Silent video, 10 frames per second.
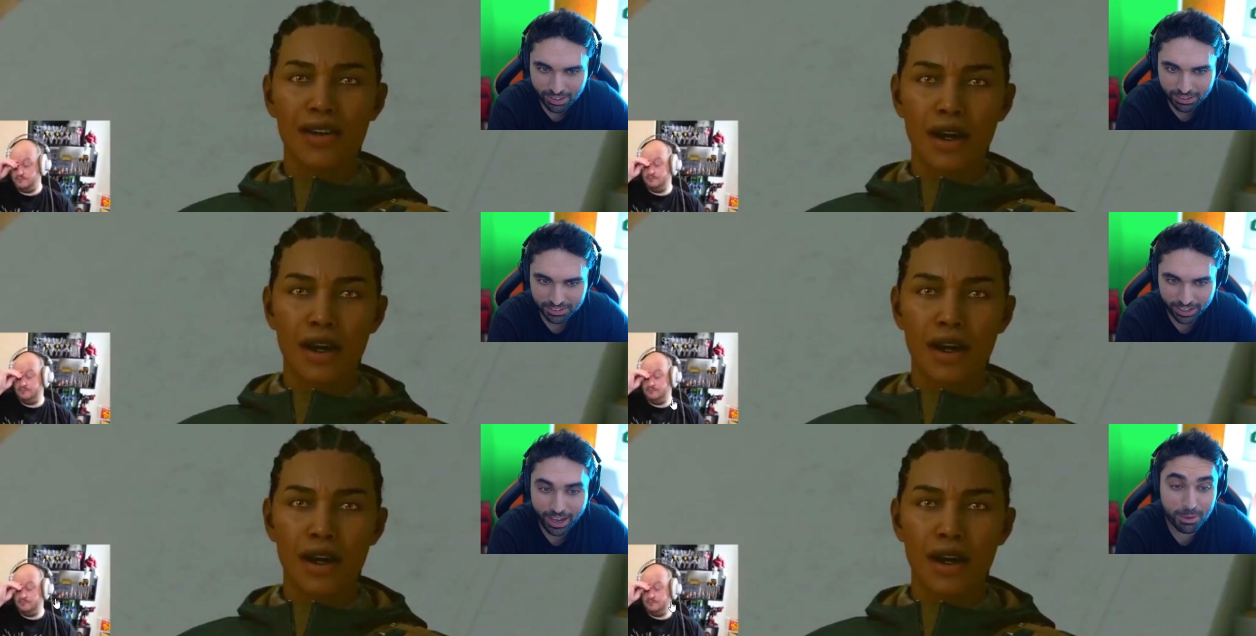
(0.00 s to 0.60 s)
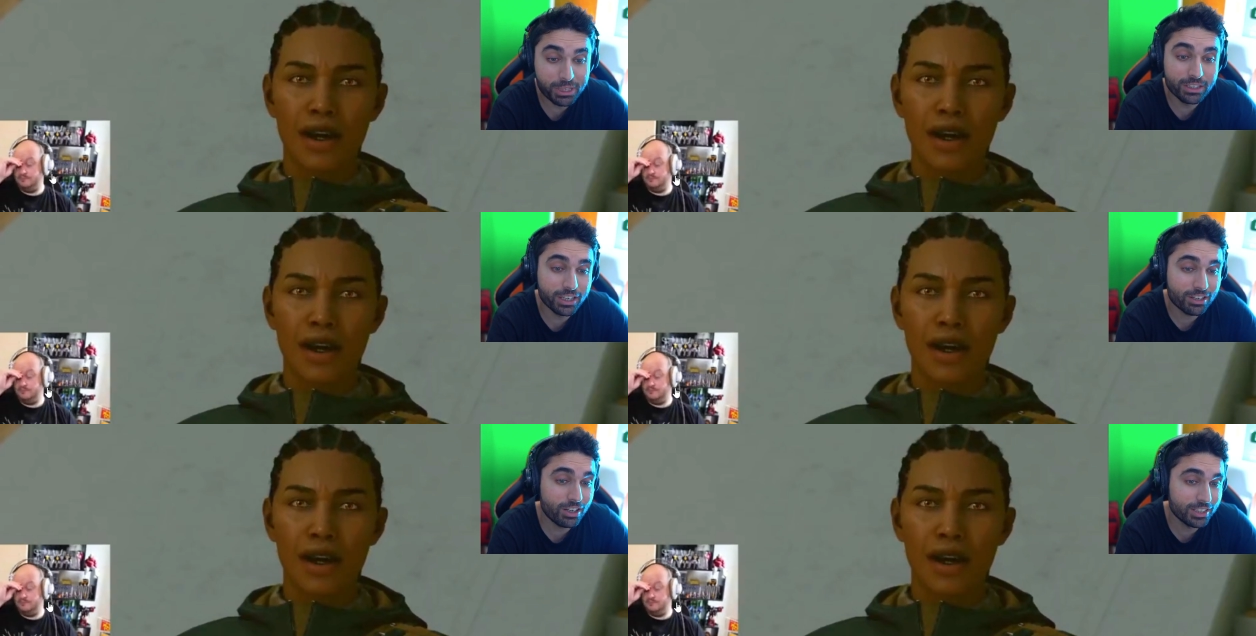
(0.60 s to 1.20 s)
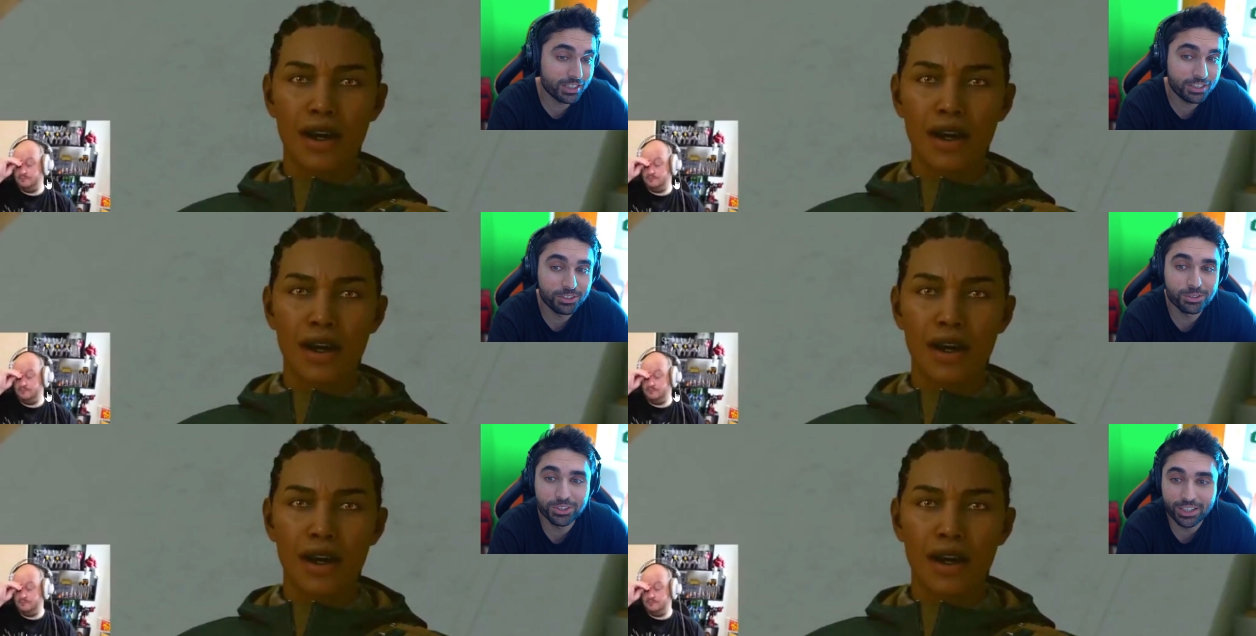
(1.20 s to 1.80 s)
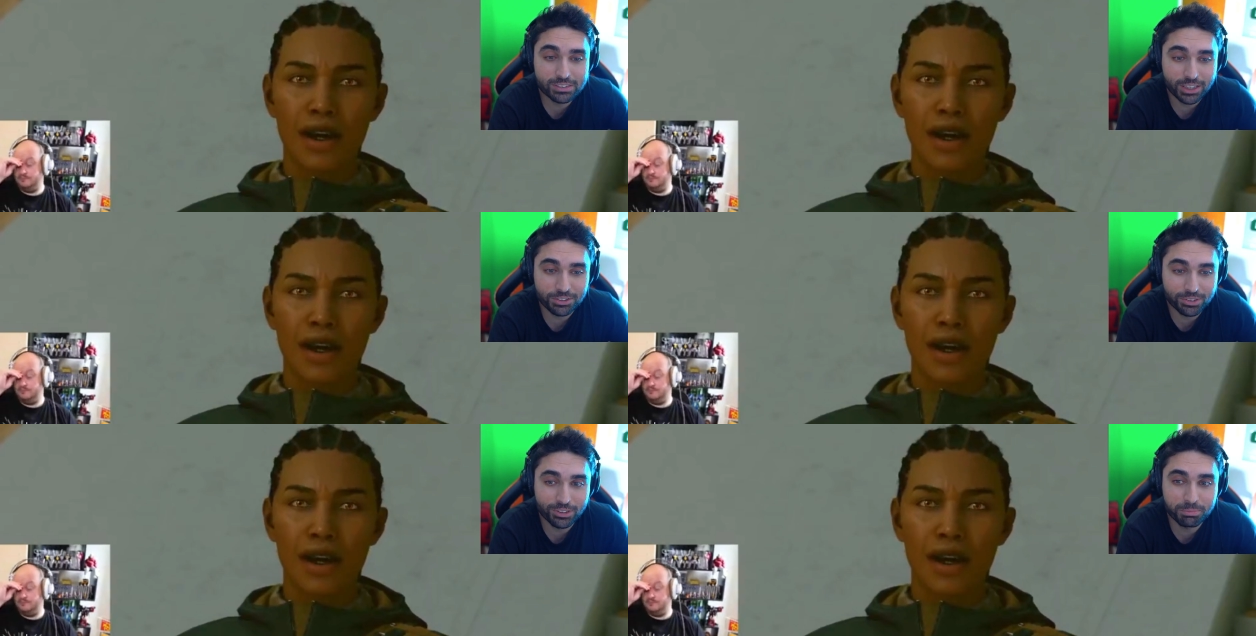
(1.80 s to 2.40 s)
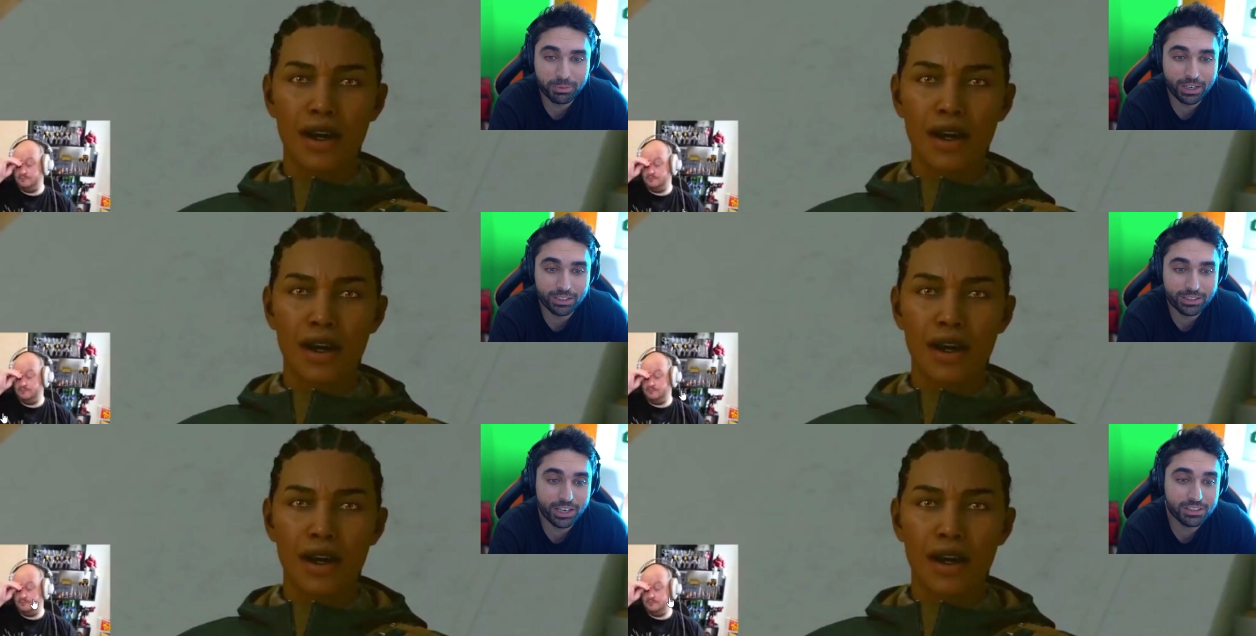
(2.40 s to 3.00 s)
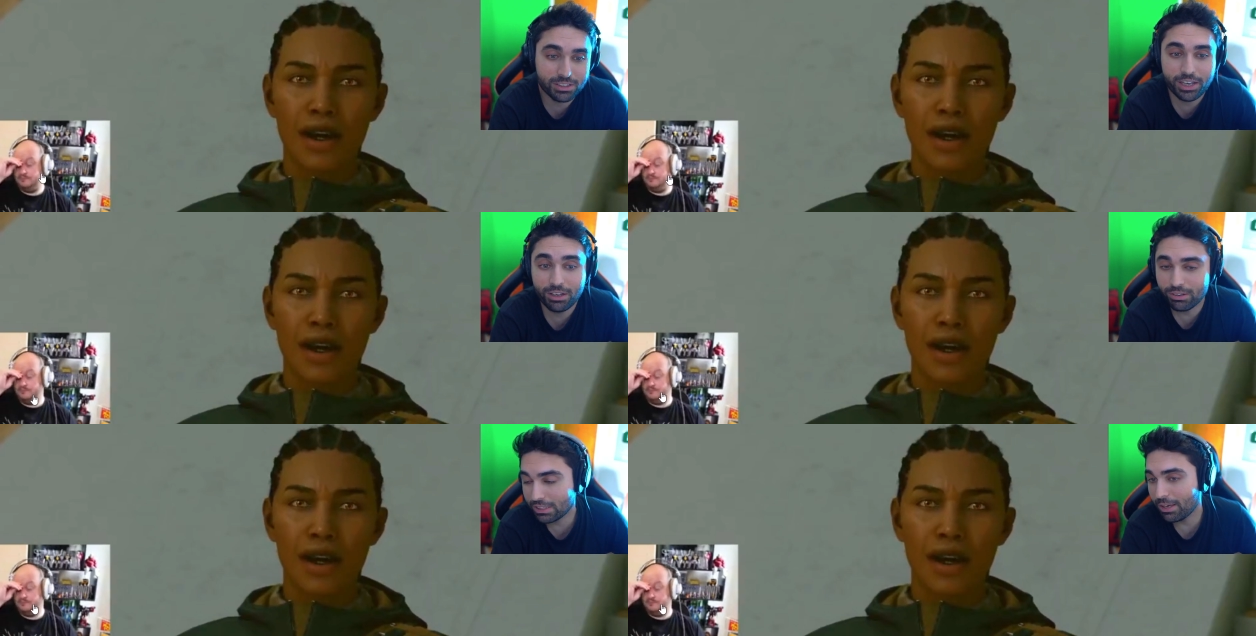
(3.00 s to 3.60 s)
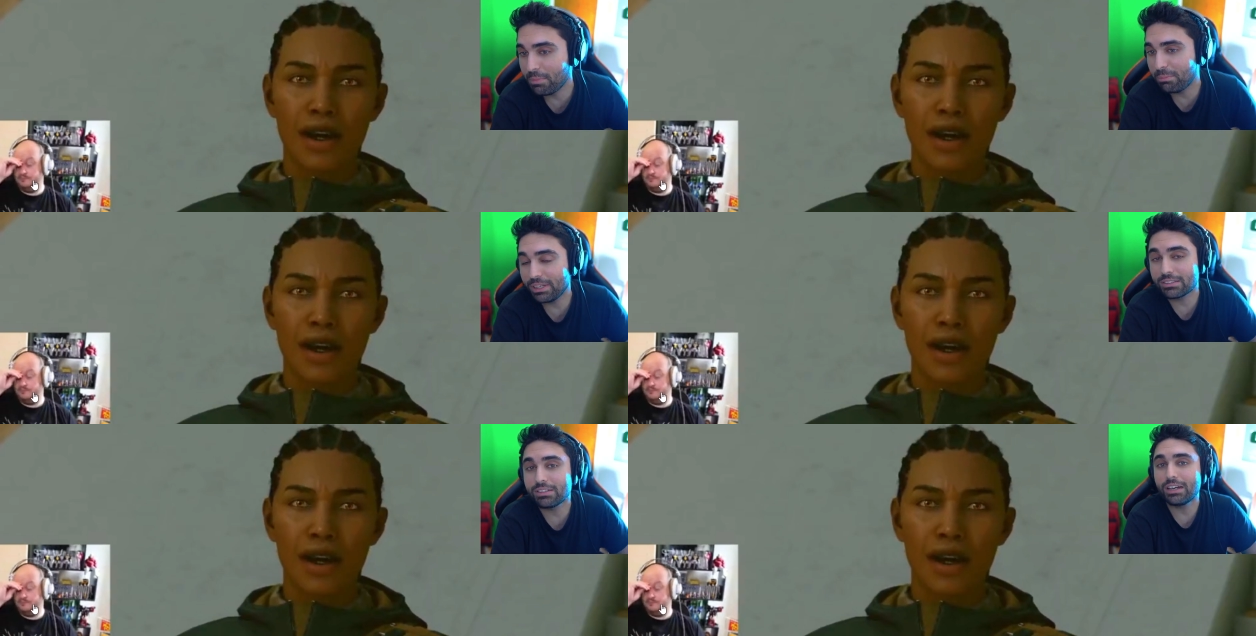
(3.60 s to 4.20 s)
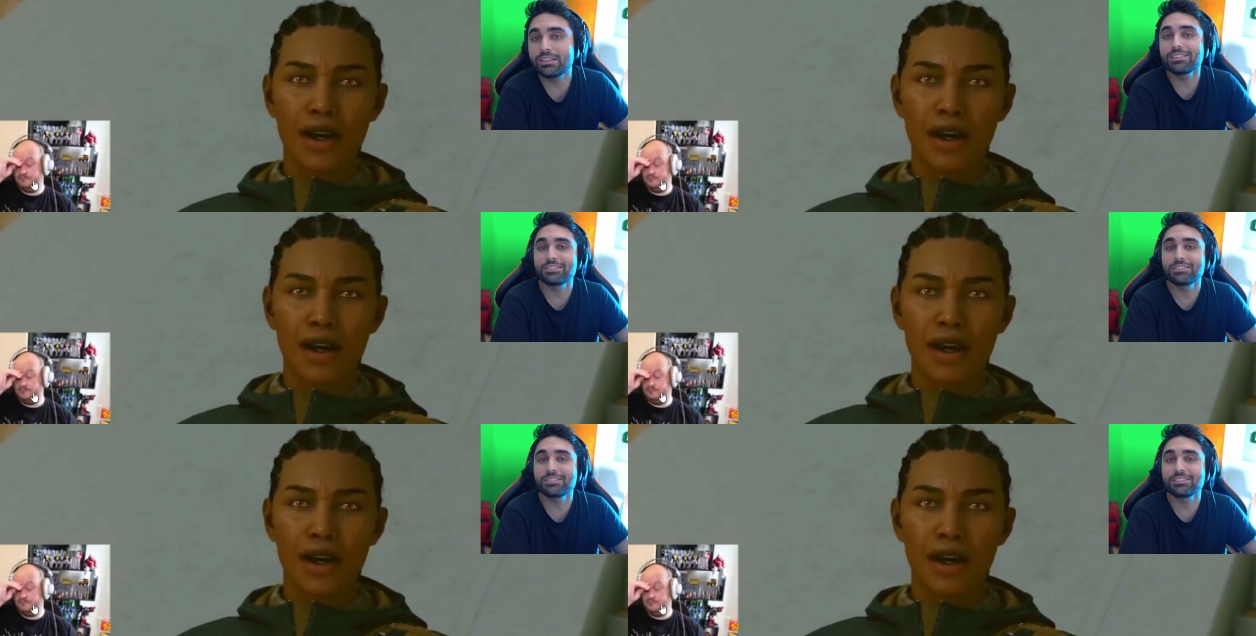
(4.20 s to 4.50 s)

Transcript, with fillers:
Speaker 1: It's— yeah, I mean, he called it. He knew it's a dude, but then he's like, okay, maybe it's not a